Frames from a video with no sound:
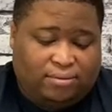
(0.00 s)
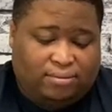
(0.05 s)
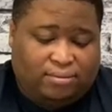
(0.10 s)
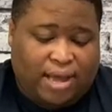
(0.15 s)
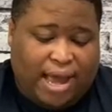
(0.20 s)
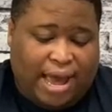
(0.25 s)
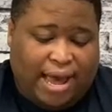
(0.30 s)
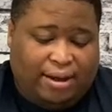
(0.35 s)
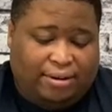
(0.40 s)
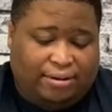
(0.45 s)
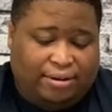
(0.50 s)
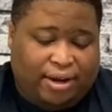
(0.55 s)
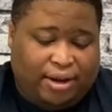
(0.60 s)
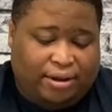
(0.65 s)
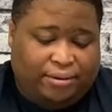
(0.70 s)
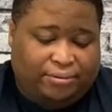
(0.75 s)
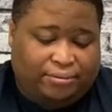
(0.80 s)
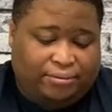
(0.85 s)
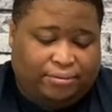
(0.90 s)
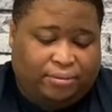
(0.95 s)
I don't
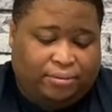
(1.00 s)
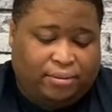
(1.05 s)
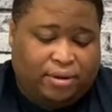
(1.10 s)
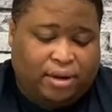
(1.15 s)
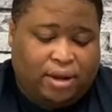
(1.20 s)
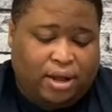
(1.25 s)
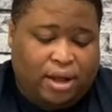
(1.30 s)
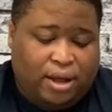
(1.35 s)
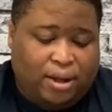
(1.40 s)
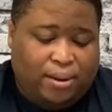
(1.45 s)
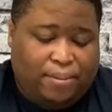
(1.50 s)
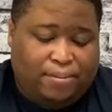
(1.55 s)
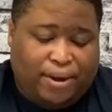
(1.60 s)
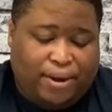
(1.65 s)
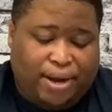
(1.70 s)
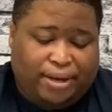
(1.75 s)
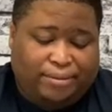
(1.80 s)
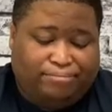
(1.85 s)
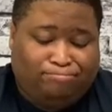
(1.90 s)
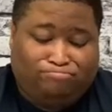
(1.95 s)
know.
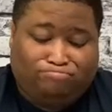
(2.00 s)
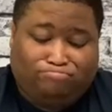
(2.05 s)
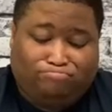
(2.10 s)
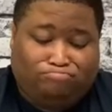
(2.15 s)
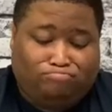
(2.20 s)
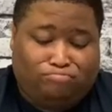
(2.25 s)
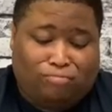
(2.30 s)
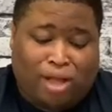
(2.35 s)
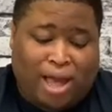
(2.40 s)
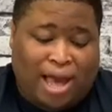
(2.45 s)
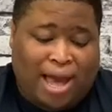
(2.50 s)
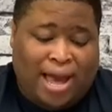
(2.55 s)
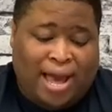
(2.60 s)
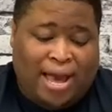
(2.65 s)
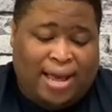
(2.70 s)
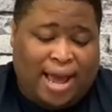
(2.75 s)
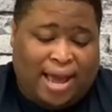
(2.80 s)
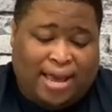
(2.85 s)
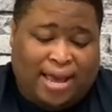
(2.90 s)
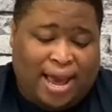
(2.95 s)
But I
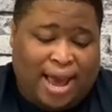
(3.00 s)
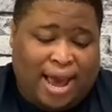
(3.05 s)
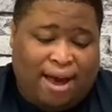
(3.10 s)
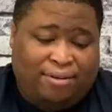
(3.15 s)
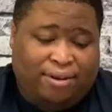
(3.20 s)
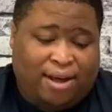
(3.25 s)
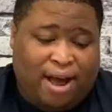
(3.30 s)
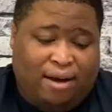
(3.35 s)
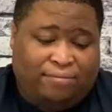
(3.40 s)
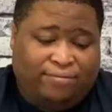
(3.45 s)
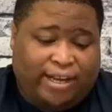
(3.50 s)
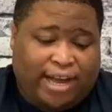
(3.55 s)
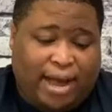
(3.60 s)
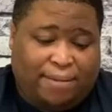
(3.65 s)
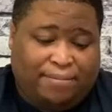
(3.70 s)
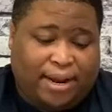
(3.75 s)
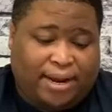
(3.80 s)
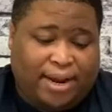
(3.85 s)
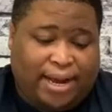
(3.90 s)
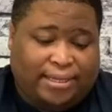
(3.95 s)
don't know. I don't think I'm
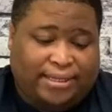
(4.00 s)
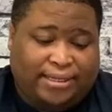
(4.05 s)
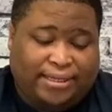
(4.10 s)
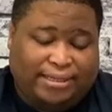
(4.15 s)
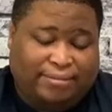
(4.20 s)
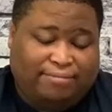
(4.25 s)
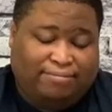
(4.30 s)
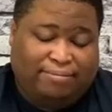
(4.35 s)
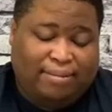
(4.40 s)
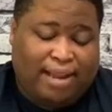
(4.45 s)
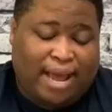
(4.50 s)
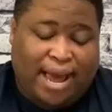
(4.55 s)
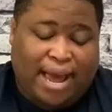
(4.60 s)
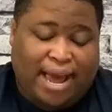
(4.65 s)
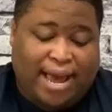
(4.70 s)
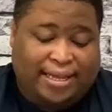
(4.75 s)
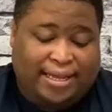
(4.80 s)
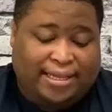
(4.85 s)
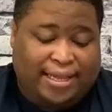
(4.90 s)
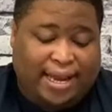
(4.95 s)
that nice.
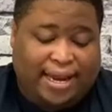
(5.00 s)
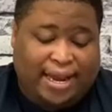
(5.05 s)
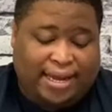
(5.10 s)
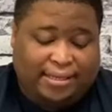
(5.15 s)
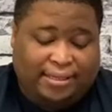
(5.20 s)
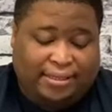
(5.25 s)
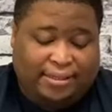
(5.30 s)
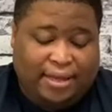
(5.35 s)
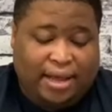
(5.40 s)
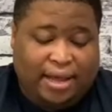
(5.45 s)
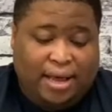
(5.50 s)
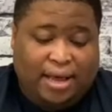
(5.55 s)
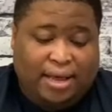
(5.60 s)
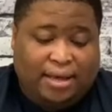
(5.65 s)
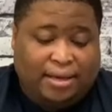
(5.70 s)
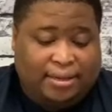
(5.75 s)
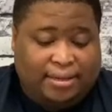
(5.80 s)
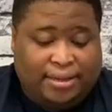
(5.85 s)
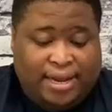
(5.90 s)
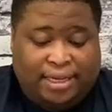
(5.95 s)
I ain't that nice.
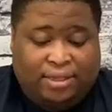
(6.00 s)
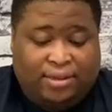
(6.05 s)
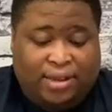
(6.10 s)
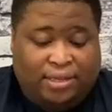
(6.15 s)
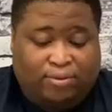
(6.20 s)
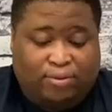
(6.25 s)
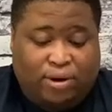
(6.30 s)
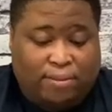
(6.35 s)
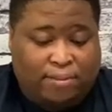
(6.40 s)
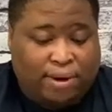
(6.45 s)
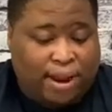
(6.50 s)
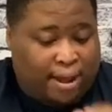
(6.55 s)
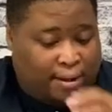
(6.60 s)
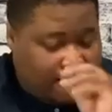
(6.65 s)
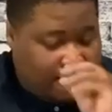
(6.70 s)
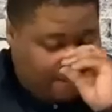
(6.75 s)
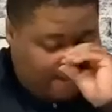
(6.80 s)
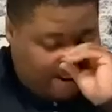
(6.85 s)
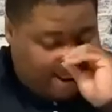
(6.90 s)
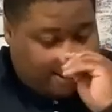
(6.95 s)
That's what I'm not.
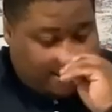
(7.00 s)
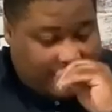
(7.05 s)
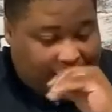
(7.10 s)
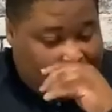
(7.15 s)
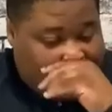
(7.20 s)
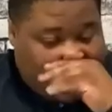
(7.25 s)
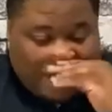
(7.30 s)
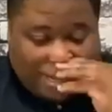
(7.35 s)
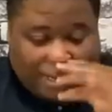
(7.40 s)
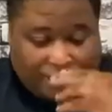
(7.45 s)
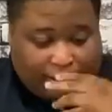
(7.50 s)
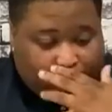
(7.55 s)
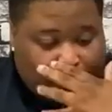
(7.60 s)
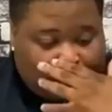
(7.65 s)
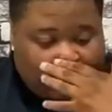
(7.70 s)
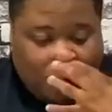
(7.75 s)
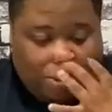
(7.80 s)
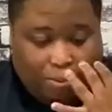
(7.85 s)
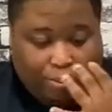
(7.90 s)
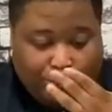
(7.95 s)
I'm not that nice.
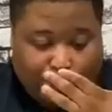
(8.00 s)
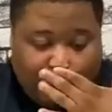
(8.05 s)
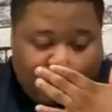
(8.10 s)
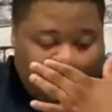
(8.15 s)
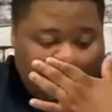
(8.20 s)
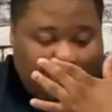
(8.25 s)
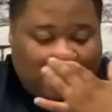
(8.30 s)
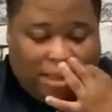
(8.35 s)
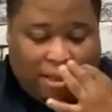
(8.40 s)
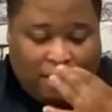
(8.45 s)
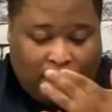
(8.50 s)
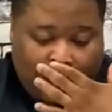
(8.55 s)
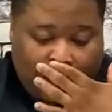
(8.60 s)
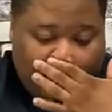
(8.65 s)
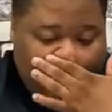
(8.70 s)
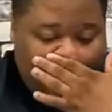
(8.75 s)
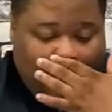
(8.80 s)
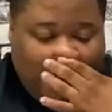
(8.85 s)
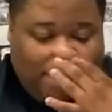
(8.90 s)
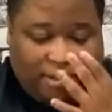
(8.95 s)
Nope.
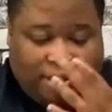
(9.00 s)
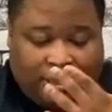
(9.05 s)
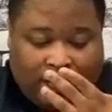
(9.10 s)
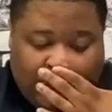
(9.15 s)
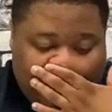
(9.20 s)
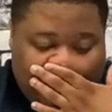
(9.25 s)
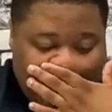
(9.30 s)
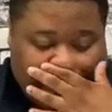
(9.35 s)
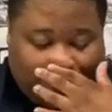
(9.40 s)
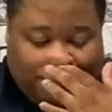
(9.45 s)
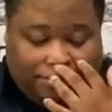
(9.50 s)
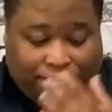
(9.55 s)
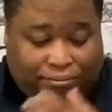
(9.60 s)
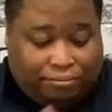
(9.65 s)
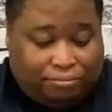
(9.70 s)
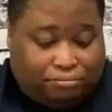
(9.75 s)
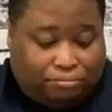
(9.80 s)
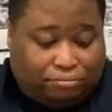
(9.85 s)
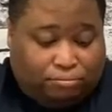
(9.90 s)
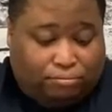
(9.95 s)
So,
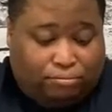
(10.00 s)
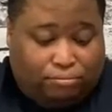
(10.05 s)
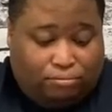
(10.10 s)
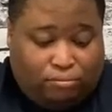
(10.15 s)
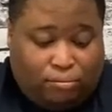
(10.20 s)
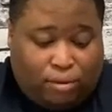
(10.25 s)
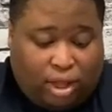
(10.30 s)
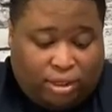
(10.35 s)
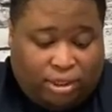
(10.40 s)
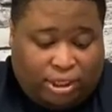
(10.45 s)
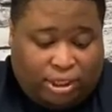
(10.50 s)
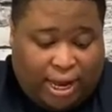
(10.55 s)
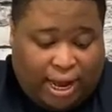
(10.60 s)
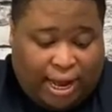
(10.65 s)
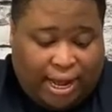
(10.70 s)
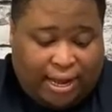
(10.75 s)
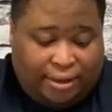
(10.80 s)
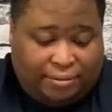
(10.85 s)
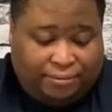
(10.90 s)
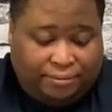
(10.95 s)

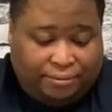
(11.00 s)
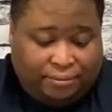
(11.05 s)
chow.